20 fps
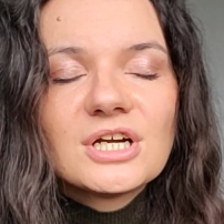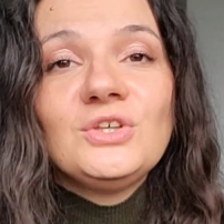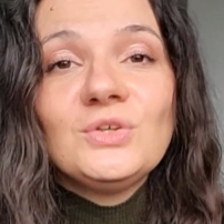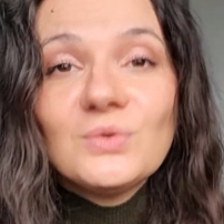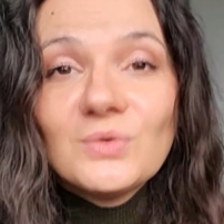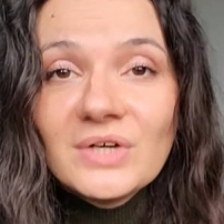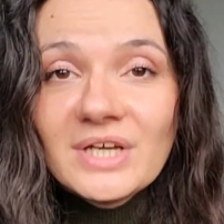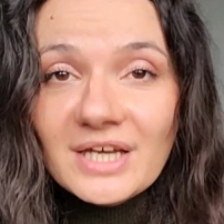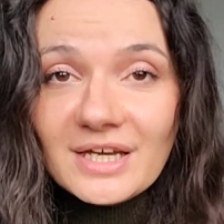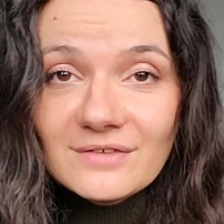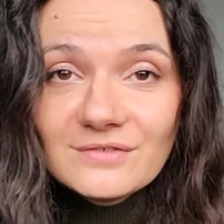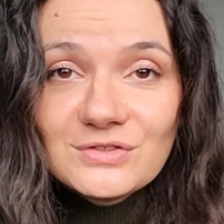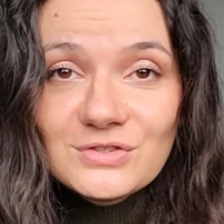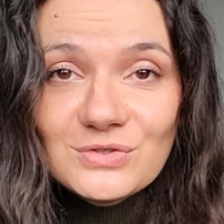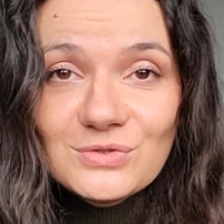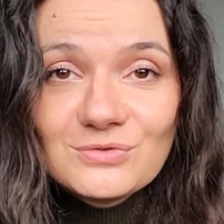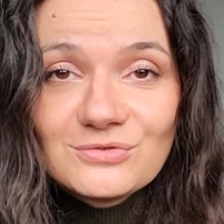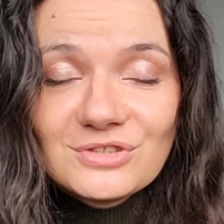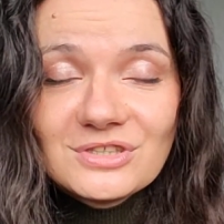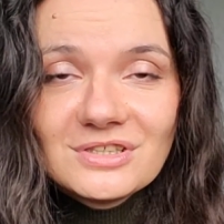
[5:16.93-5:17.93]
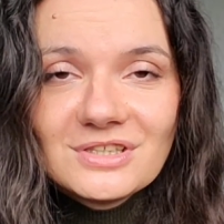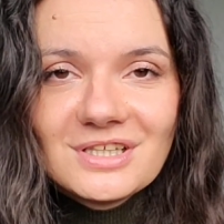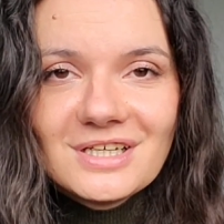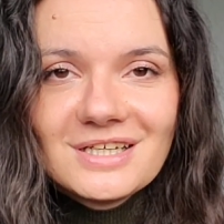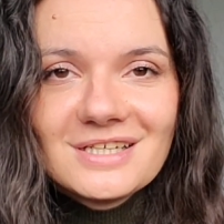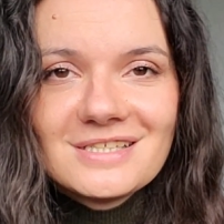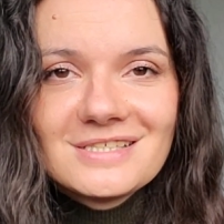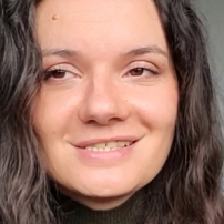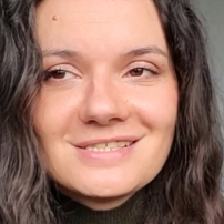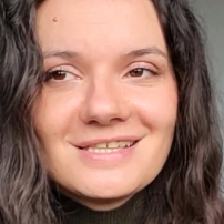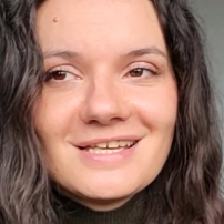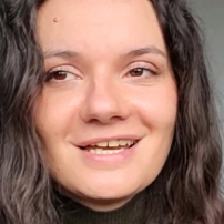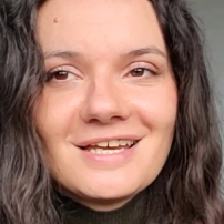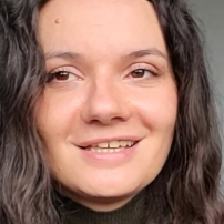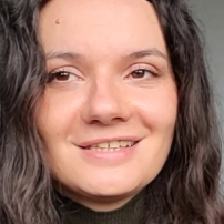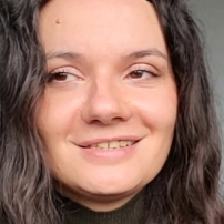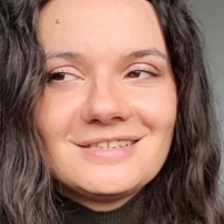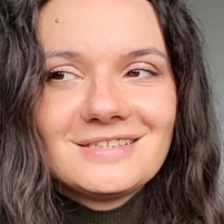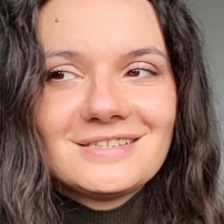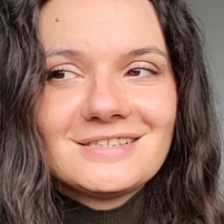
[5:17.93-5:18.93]
you have to realize
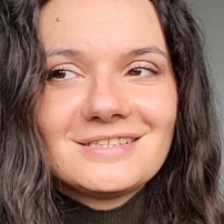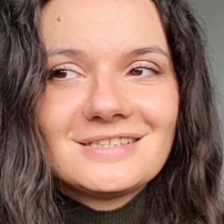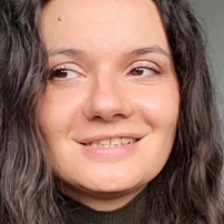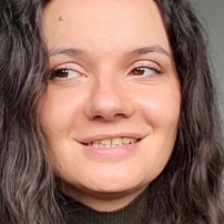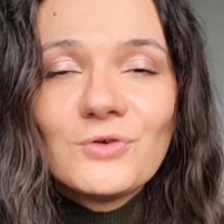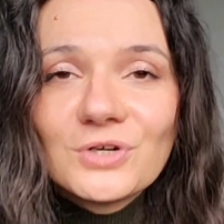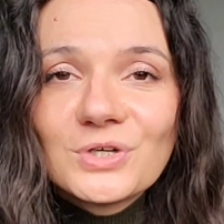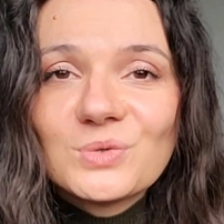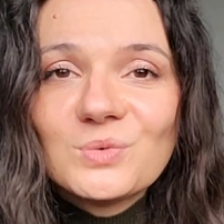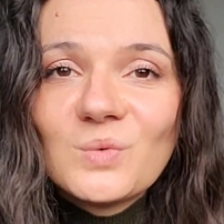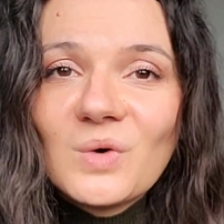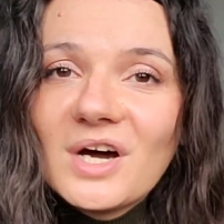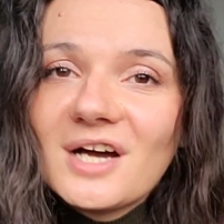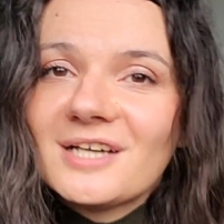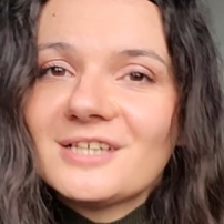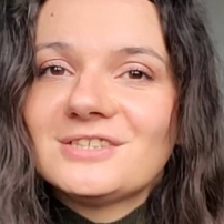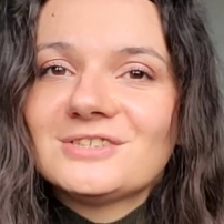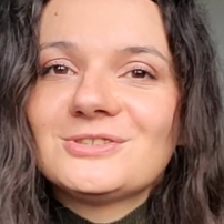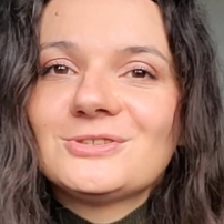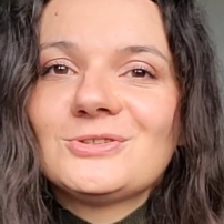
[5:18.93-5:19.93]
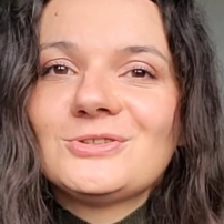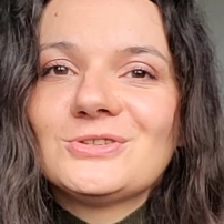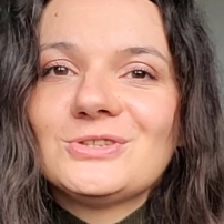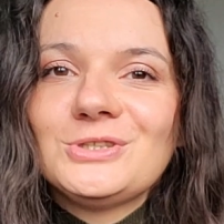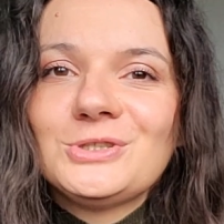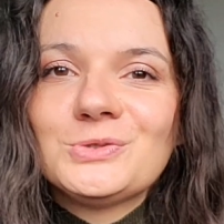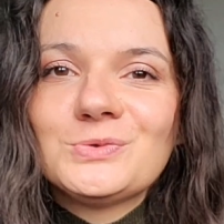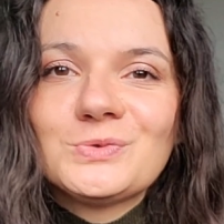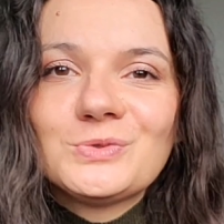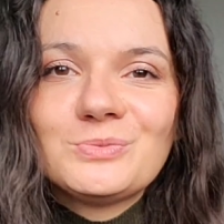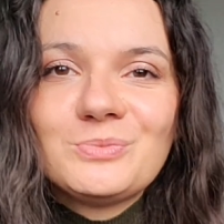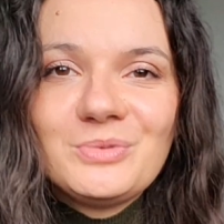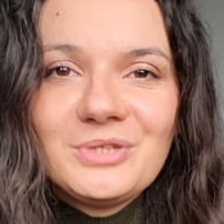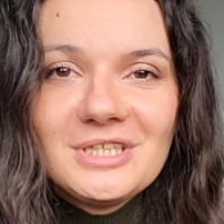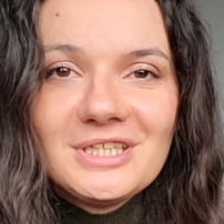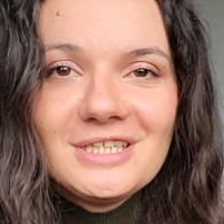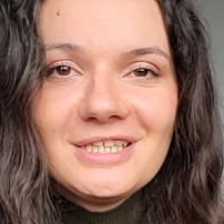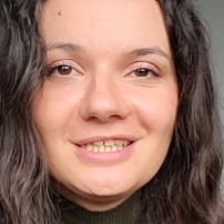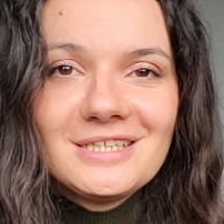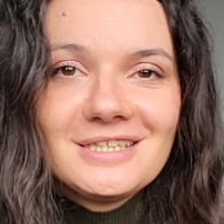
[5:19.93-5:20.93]
that for a while you will
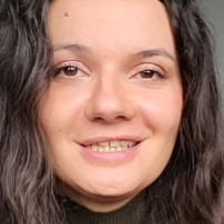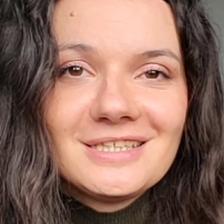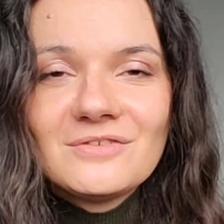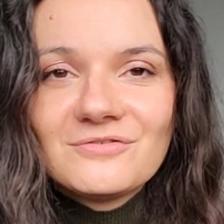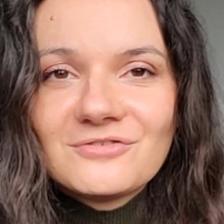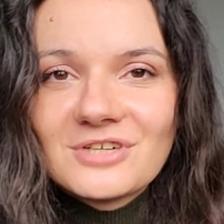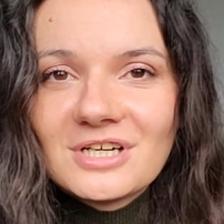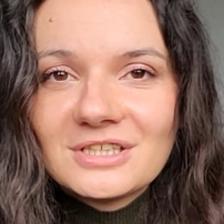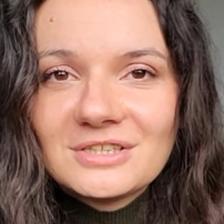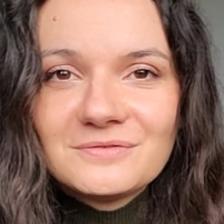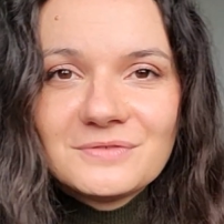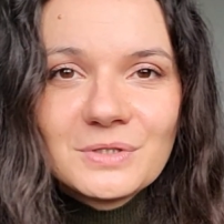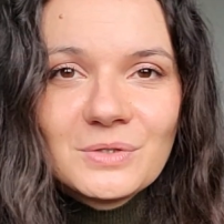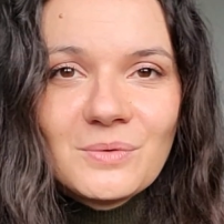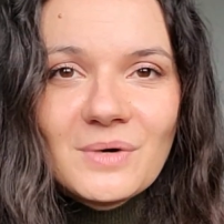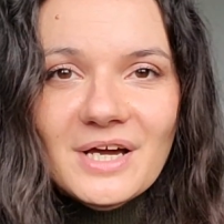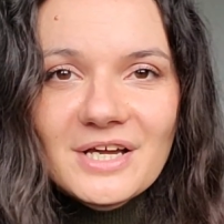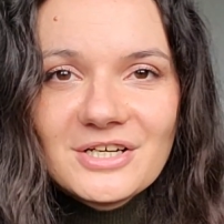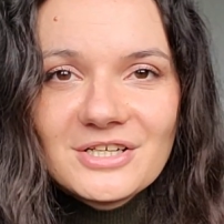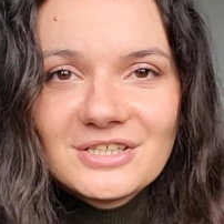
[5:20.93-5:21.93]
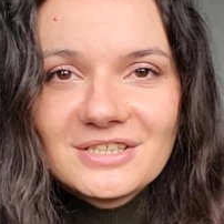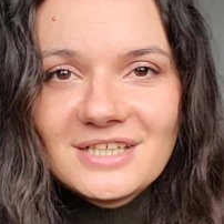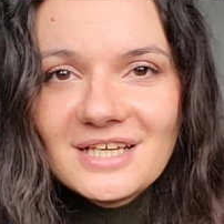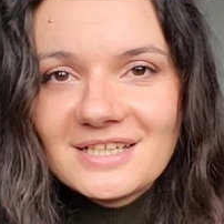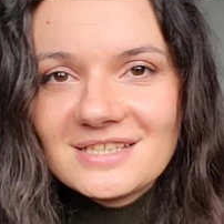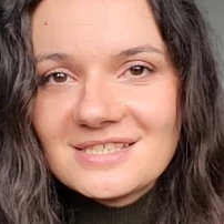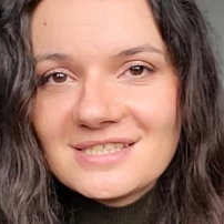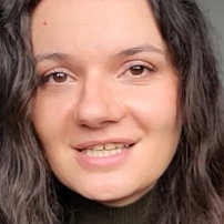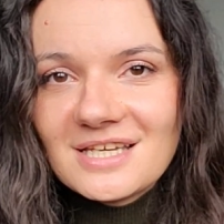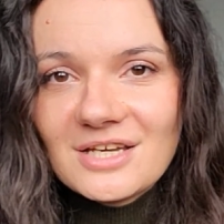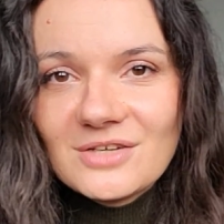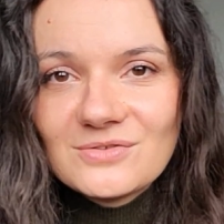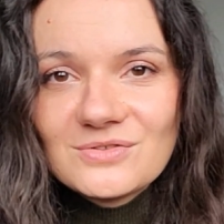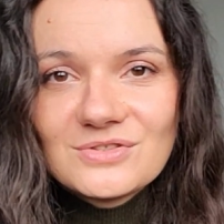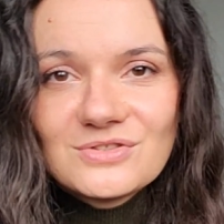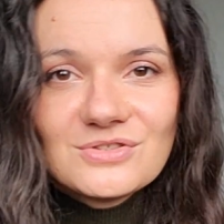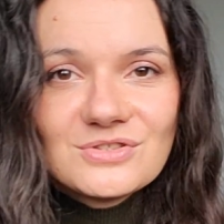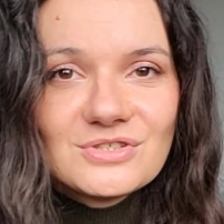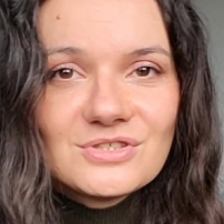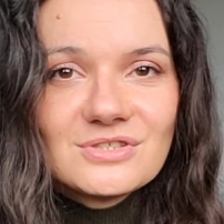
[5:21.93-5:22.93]
be in front of a choir that
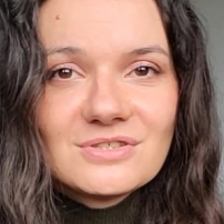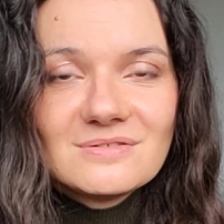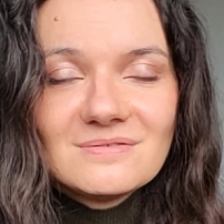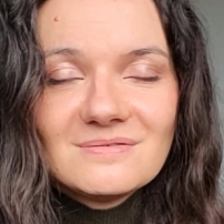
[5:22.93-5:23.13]
sounds